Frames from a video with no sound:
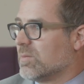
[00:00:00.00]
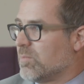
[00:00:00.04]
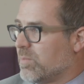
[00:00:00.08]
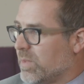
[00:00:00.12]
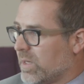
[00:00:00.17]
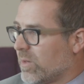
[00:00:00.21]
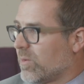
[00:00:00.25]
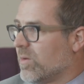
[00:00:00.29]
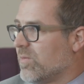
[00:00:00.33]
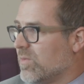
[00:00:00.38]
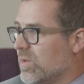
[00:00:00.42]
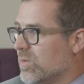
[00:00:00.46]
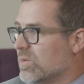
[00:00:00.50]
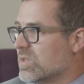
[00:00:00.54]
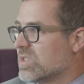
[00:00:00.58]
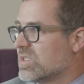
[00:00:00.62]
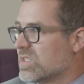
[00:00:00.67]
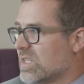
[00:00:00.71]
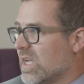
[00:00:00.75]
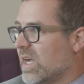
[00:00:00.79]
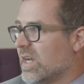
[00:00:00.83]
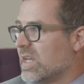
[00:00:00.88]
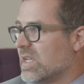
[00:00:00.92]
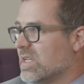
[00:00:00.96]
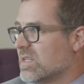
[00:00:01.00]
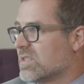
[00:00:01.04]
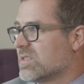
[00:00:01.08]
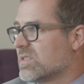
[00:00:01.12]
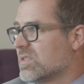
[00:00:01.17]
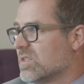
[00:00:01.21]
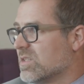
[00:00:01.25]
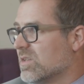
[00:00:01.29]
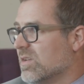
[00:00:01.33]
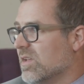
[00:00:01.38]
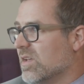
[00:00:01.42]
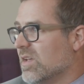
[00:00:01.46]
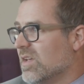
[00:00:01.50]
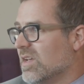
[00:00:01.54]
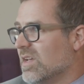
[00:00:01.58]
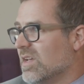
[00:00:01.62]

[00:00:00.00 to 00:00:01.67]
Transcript: and peer reviewed studies to,